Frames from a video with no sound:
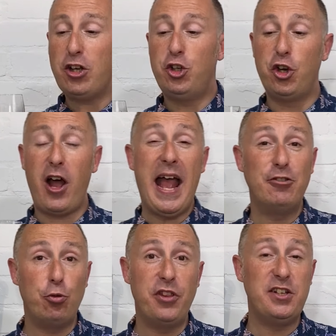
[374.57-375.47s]
Could I
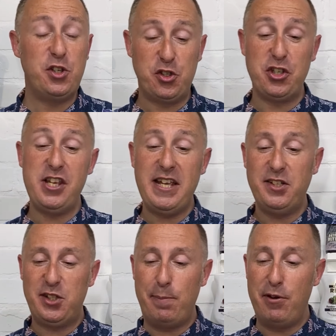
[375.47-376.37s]
handle this as a neat
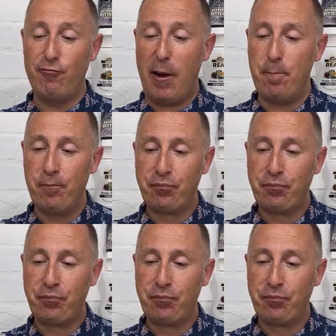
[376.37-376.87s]
sipping rum?